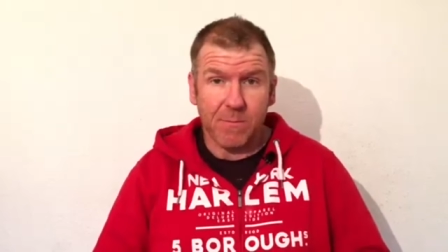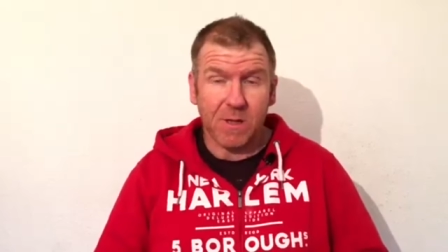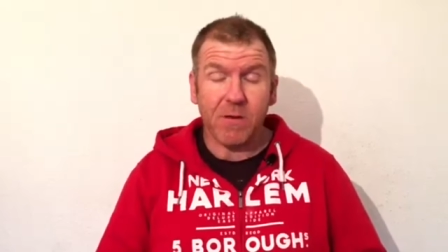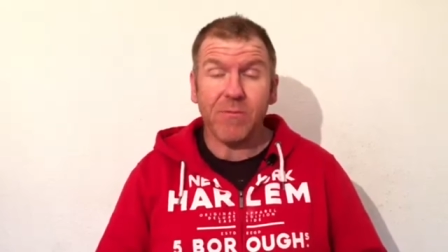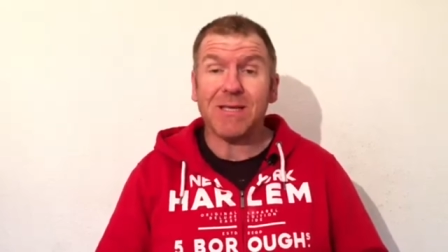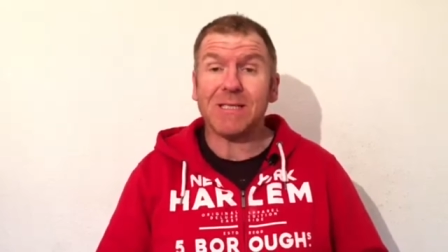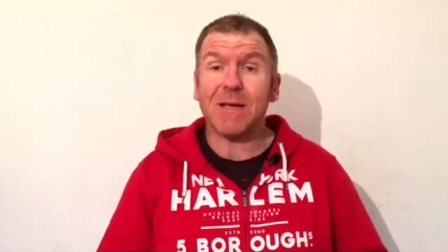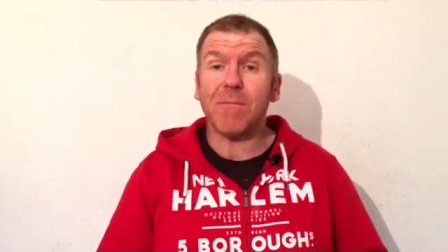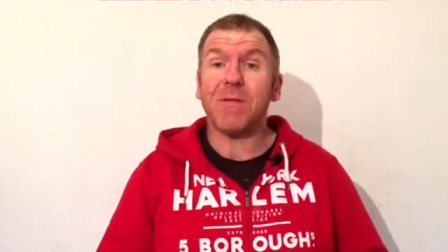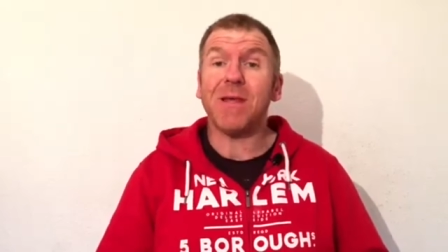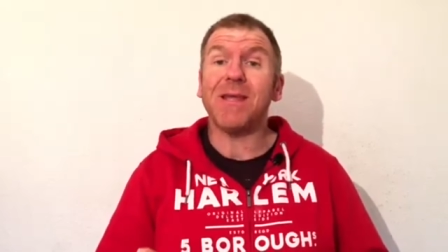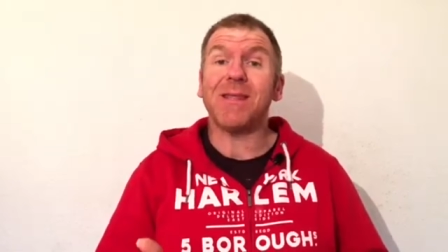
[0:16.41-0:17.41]
But there is
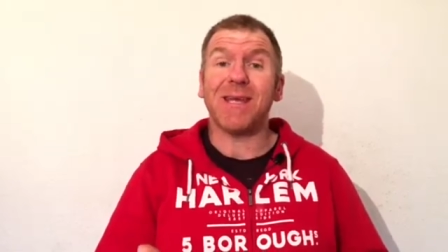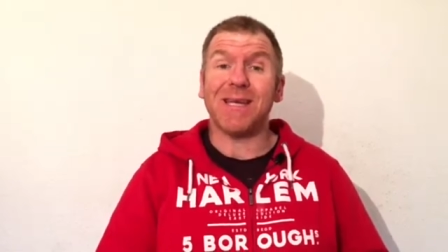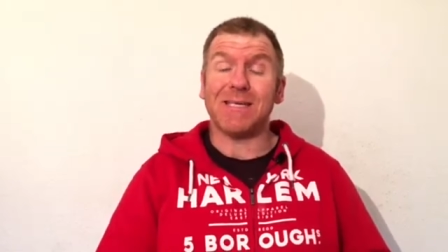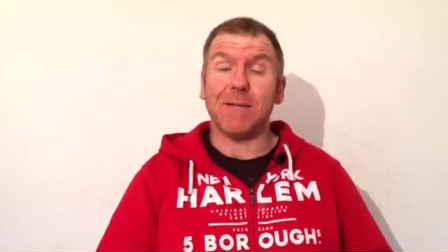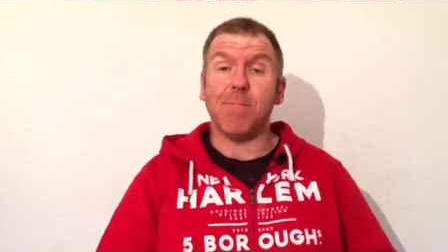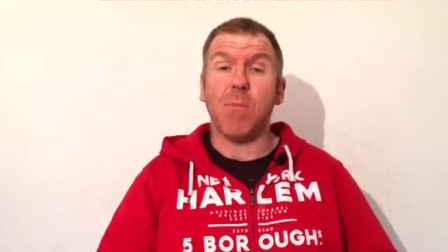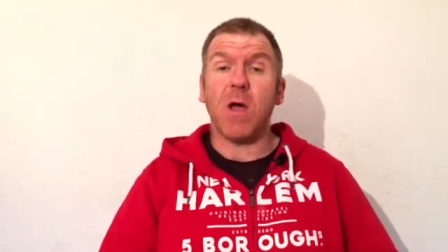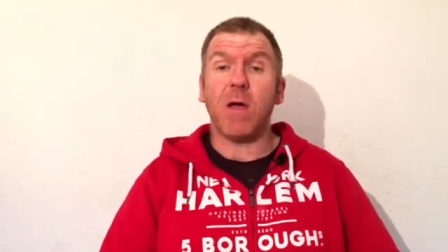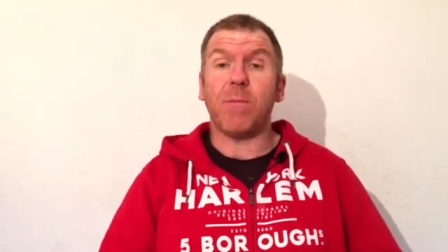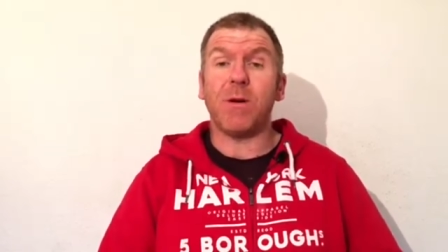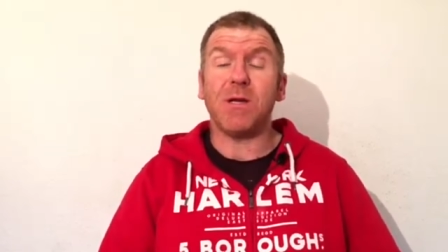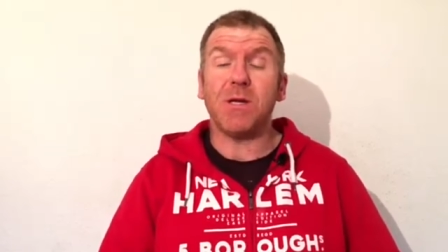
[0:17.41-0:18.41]
something that is, in my
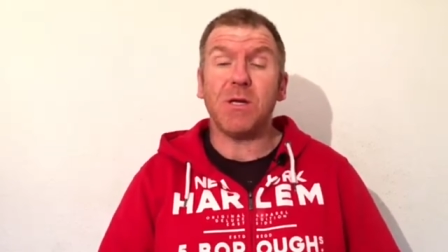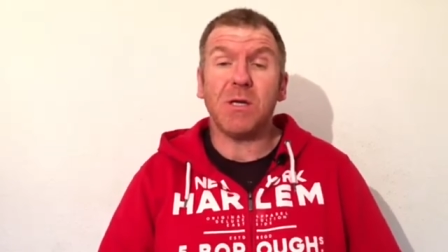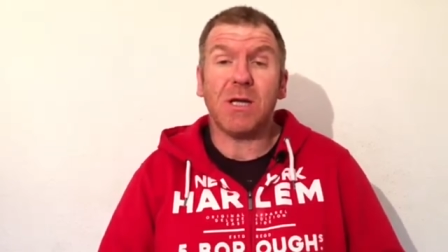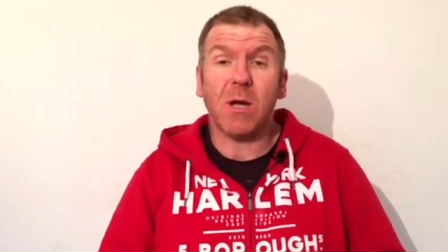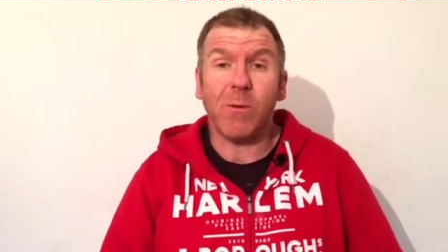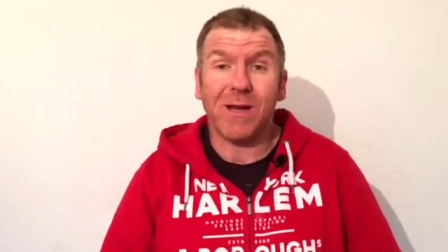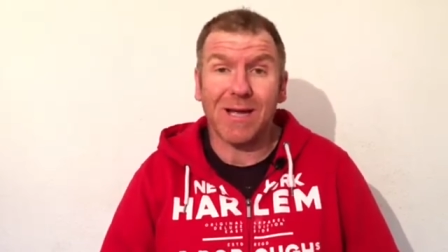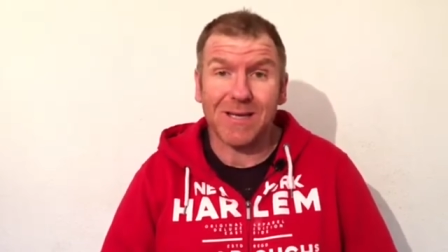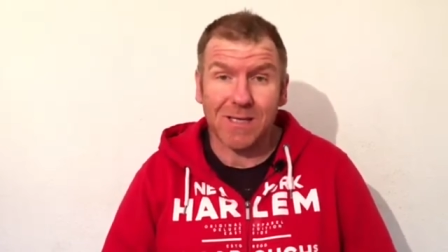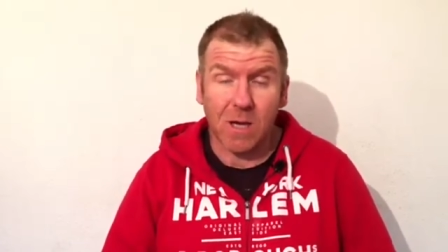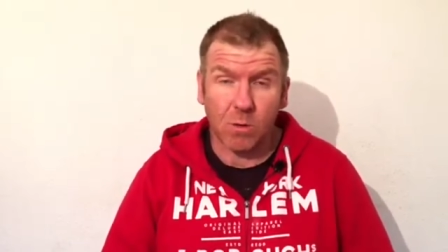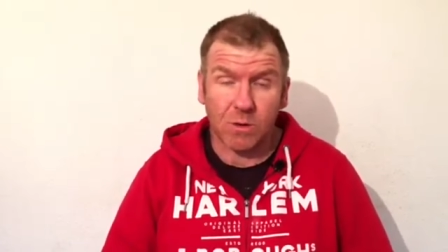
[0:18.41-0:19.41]
opinion, going
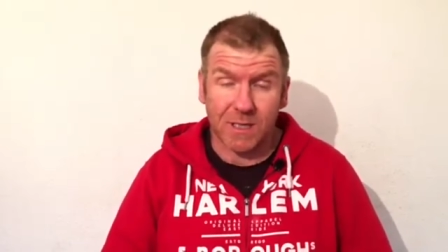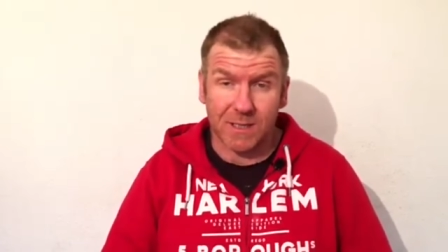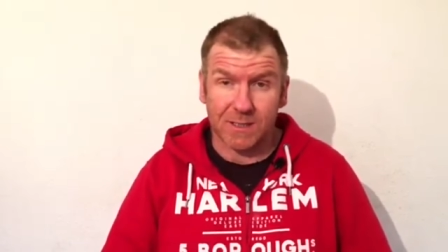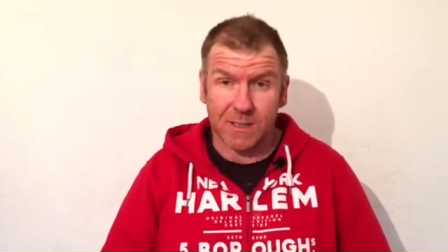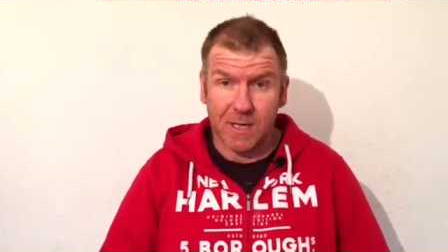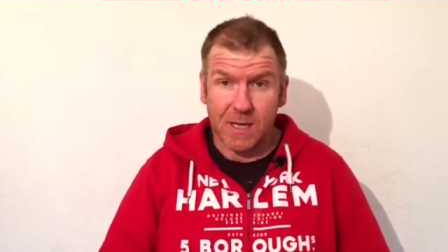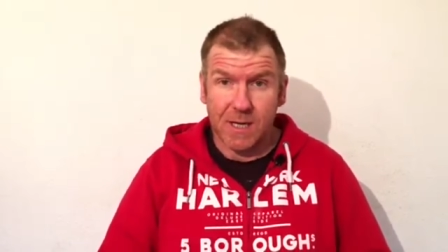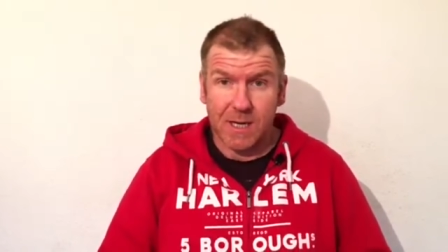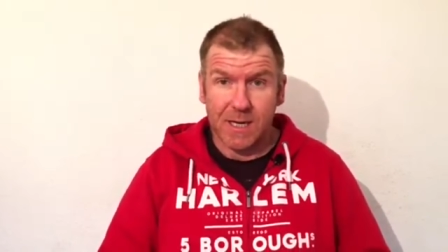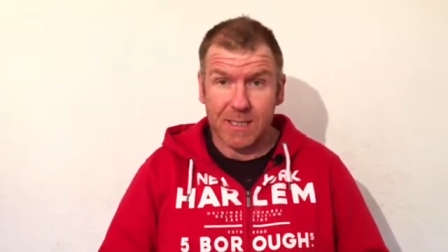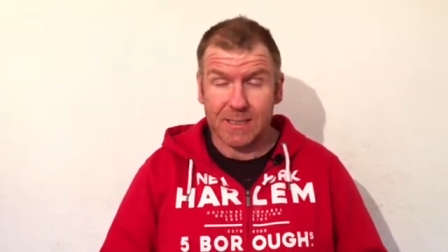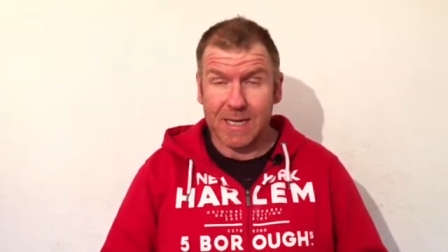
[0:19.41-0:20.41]
unnoticed.
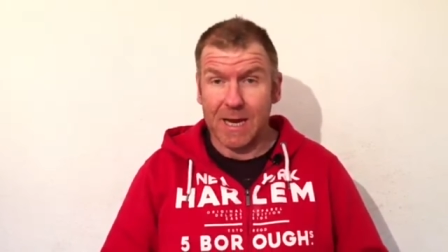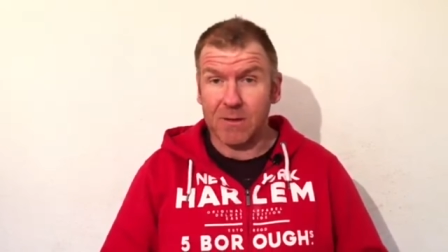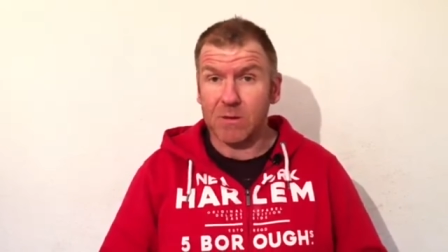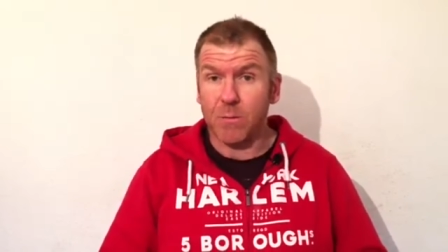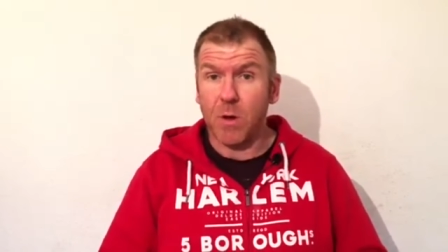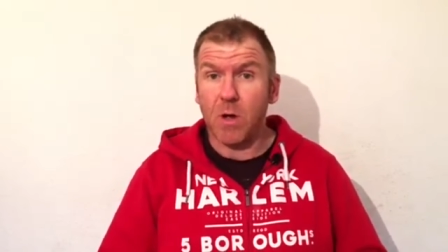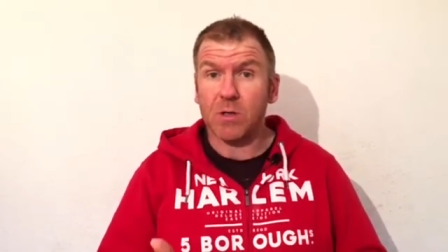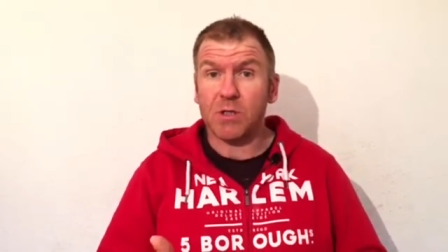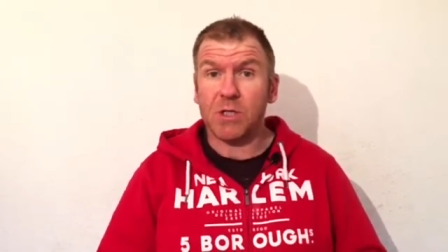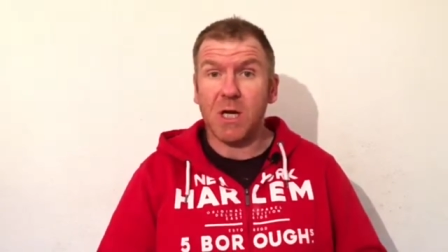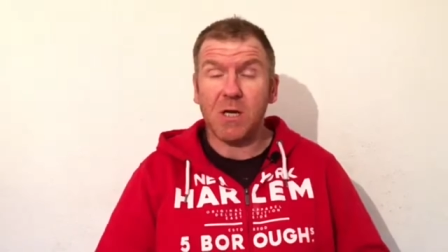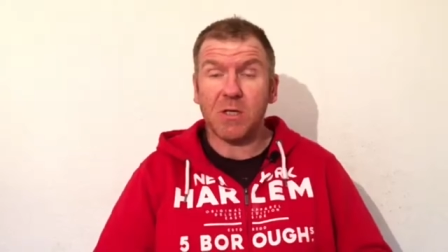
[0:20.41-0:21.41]
Its counterpart,
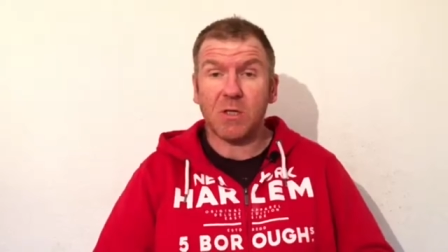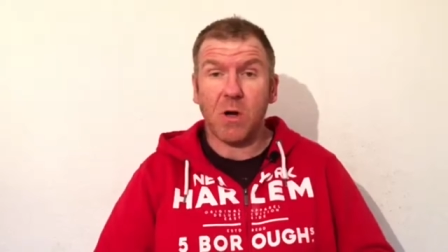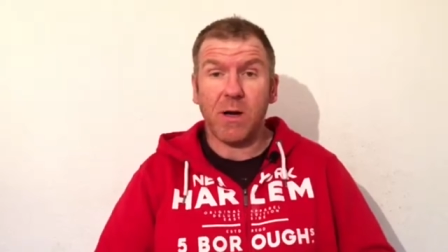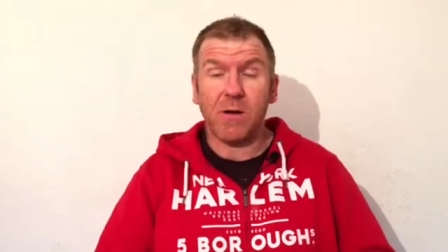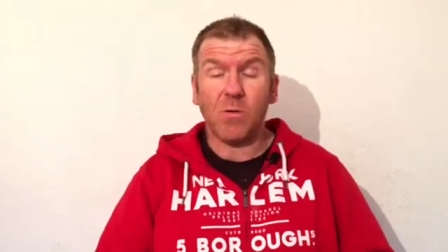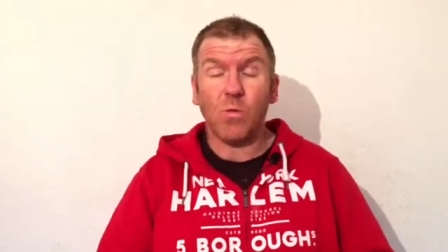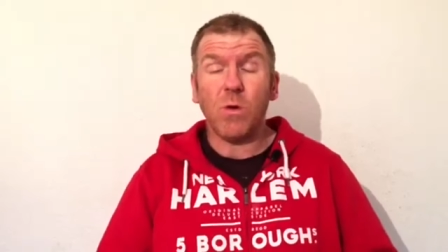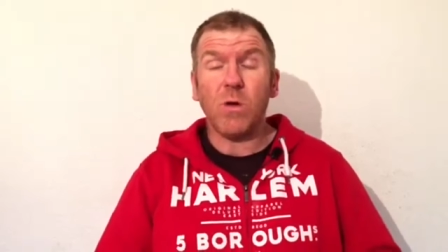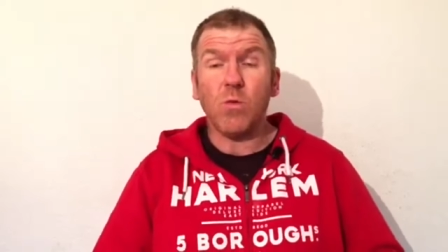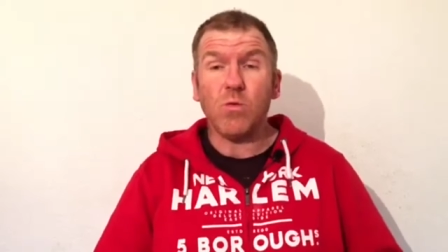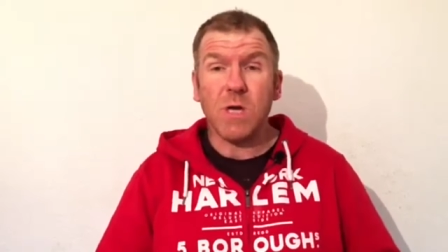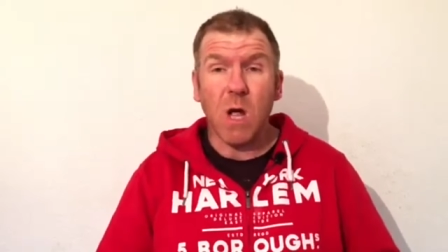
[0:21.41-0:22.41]
genocide,
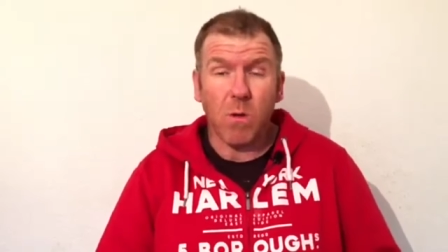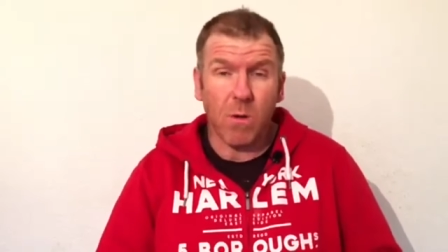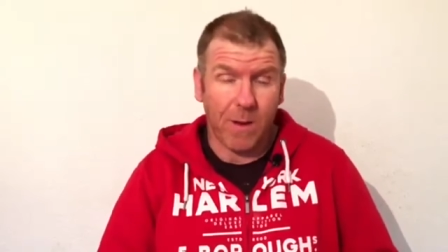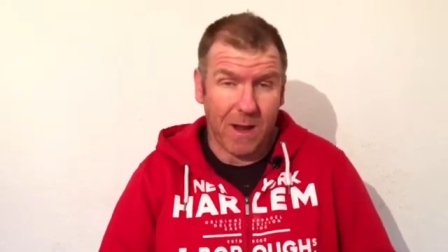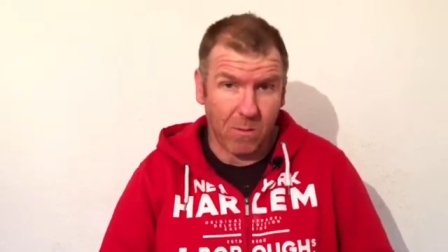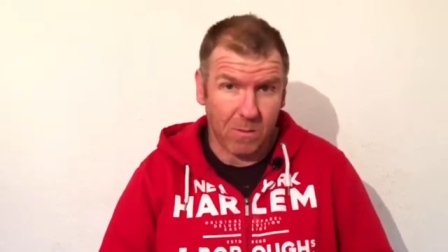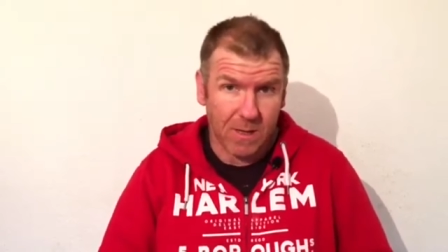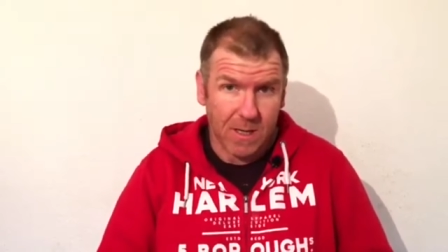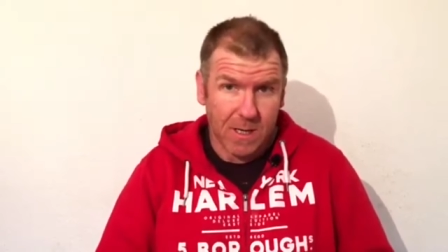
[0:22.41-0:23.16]
we all know about.